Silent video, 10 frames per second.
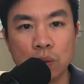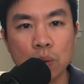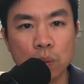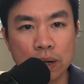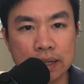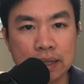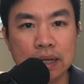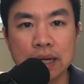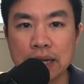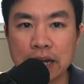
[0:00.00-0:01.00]
1,
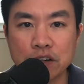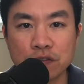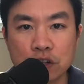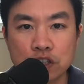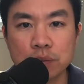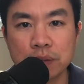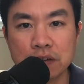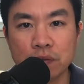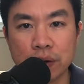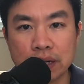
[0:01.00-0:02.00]
can your fusion be
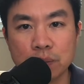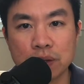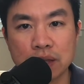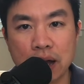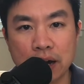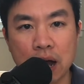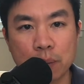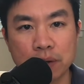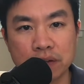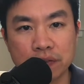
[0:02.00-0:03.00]
avoided with
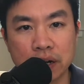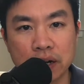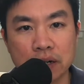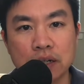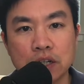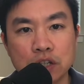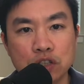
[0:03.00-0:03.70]
non-operative care?